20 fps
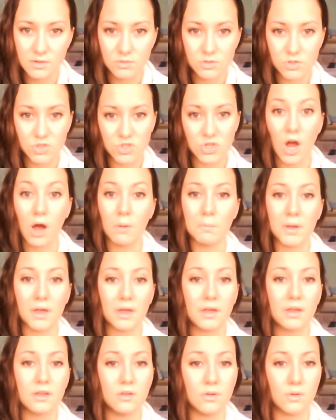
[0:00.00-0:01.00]
out
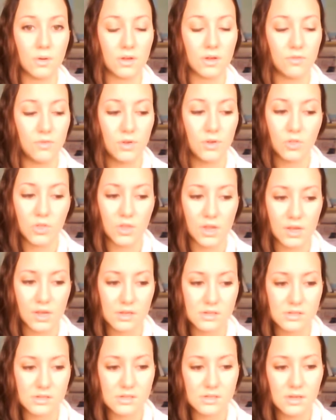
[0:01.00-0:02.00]
shopping and doing a few
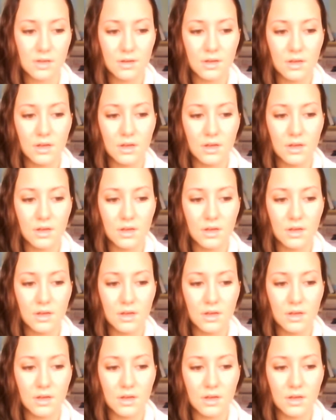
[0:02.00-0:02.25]
things.